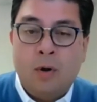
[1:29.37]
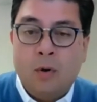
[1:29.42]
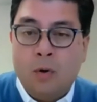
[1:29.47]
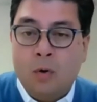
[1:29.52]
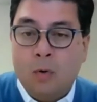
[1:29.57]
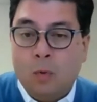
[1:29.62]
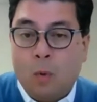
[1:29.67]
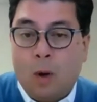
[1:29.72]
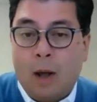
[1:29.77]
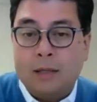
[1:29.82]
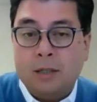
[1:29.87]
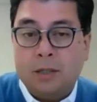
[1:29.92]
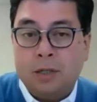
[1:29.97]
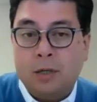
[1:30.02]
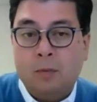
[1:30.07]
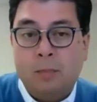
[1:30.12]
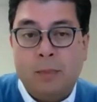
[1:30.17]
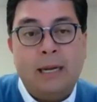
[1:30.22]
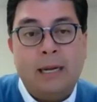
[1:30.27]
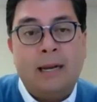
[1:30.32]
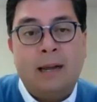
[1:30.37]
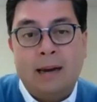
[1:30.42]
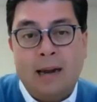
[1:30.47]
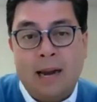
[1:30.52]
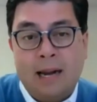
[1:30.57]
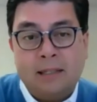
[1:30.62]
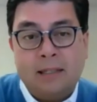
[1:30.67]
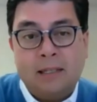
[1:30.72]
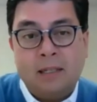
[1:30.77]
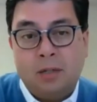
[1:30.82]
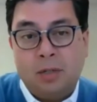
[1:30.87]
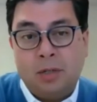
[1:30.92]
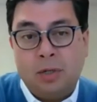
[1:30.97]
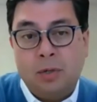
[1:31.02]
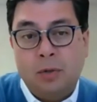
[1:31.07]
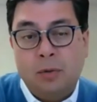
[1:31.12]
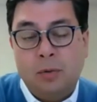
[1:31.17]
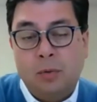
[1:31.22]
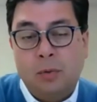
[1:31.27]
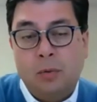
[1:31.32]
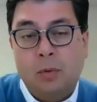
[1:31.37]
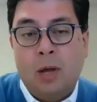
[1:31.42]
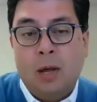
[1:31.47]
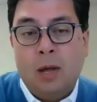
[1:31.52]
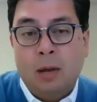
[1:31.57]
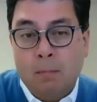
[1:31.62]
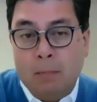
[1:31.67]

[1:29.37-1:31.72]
who want to be connected to